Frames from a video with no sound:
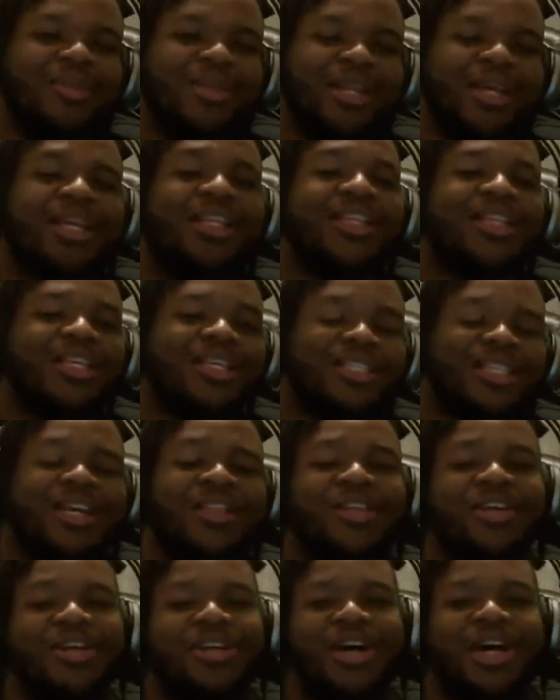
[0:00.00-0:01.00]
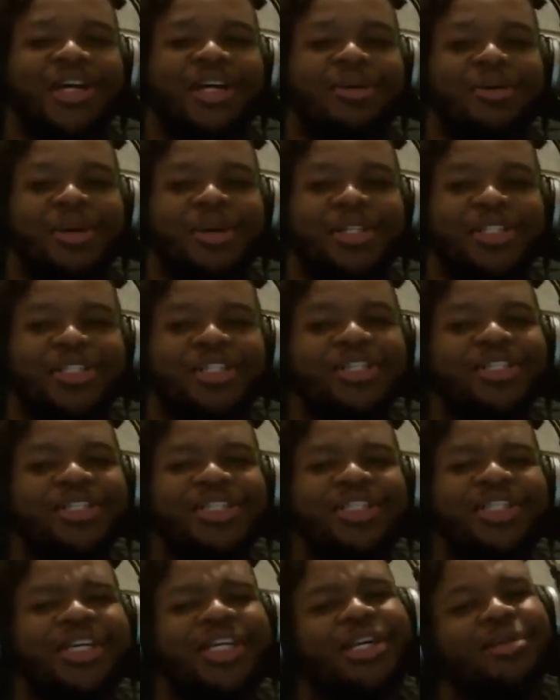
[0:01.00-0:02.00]
like this and the inauguration and
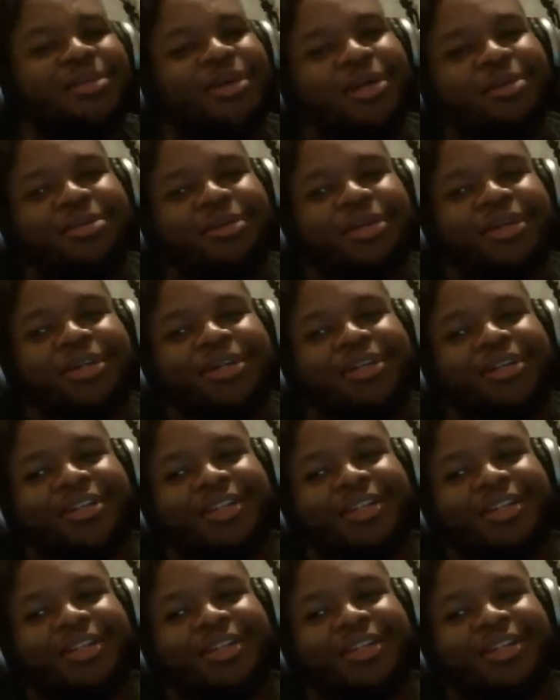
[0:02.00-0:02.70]
just think, come on, bro.